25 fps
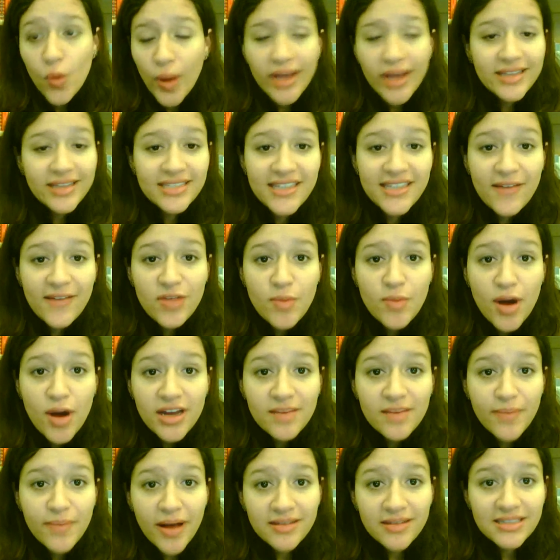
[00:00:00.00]
Wait and see if the
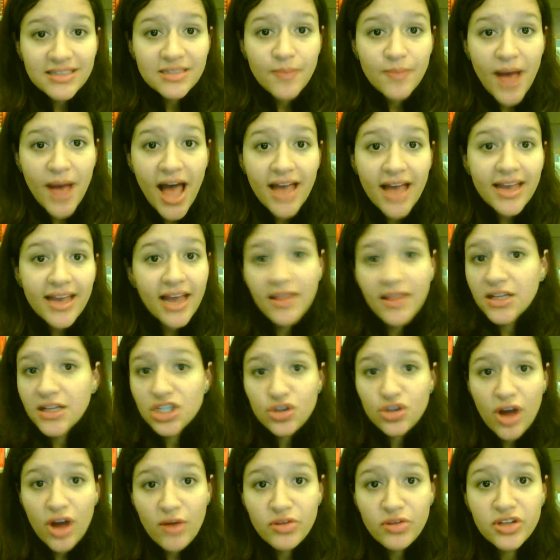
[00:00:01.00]
market bounces back, and
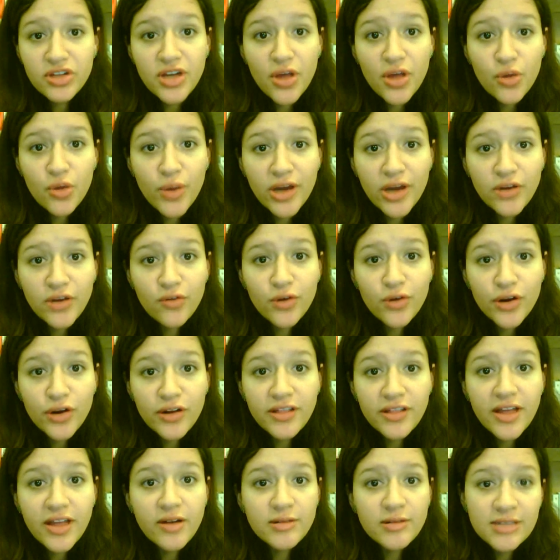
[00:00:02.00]
then try with another round of
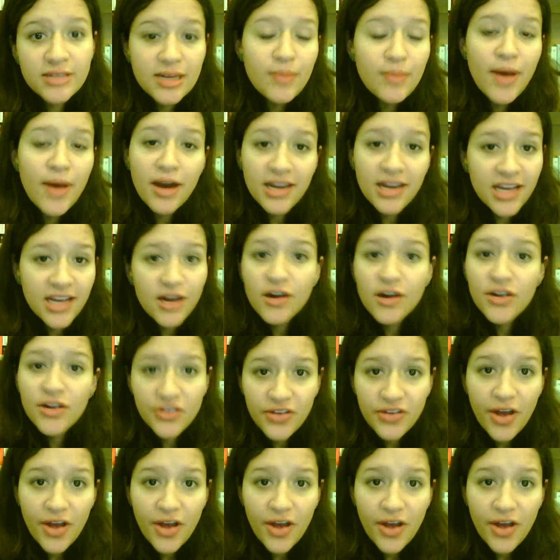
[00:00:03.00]
query letters in about a year or